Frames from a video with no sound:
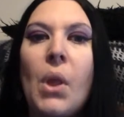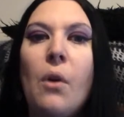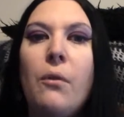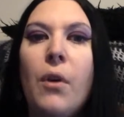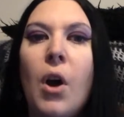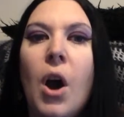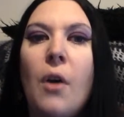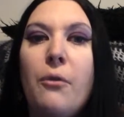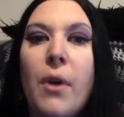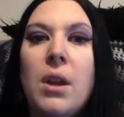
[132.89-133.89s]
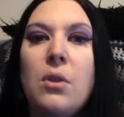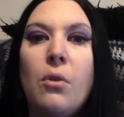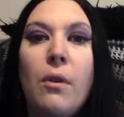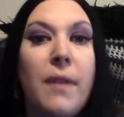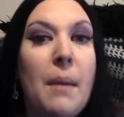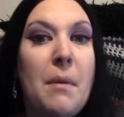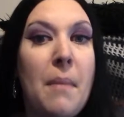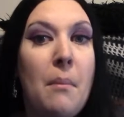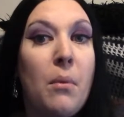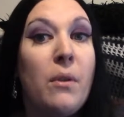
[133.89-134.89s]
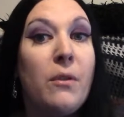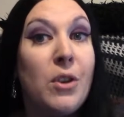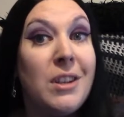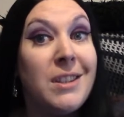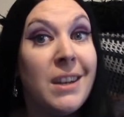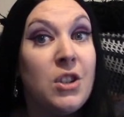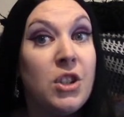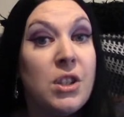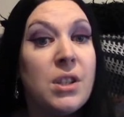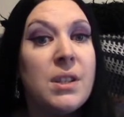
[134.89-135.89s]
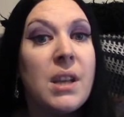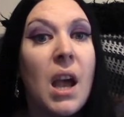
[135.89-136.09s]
For a friend or a family member with good intentions,